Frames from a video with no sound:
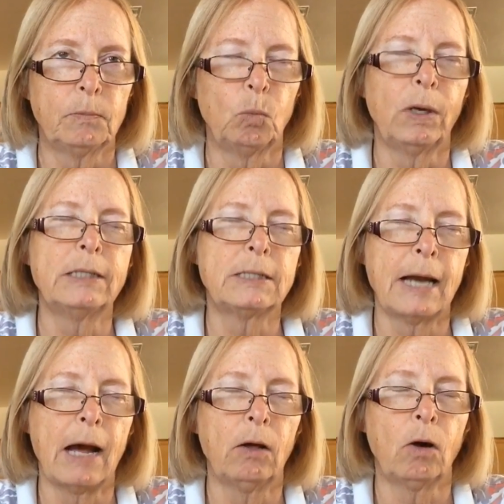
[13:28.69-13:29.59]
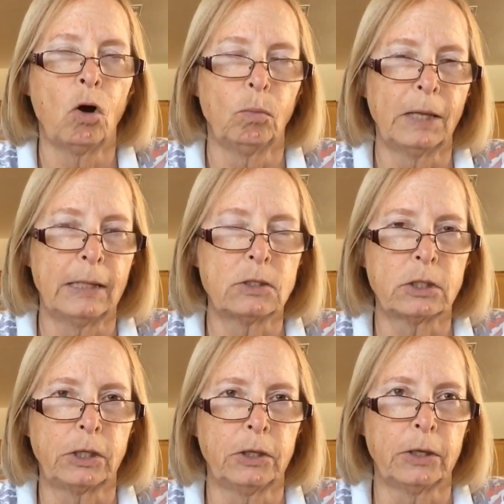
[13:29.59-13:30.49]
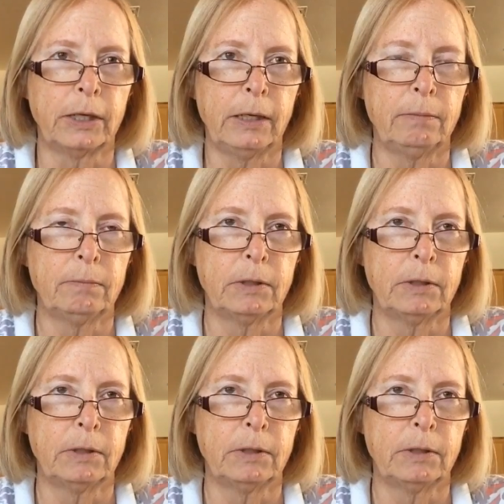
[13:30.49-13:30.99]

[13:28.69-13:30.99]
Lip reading: what is now Homeland Security,